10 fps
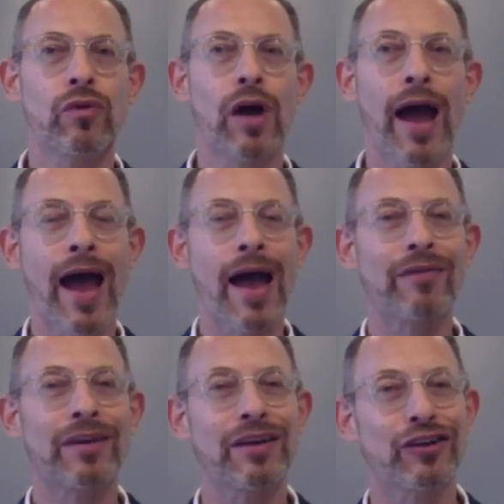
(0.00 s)

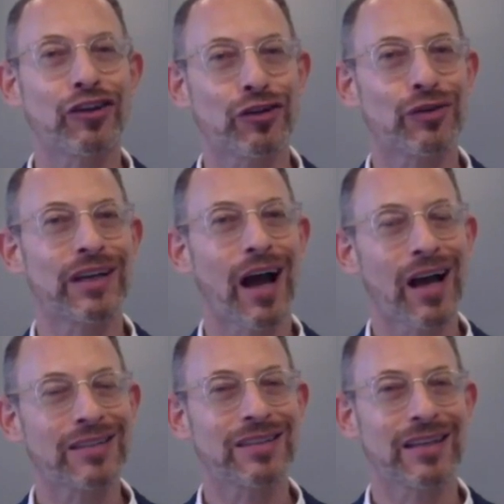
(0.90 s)
having a
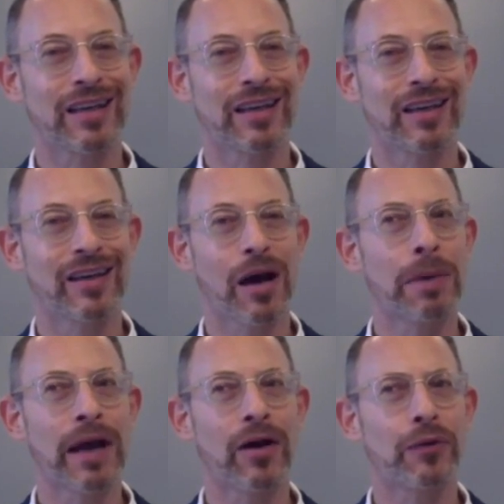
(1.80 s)
curiosity
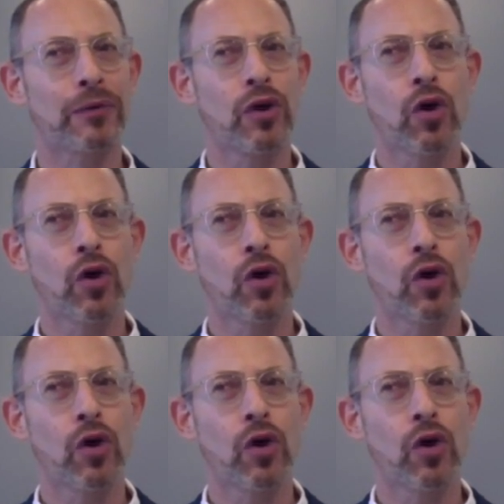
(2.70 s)
about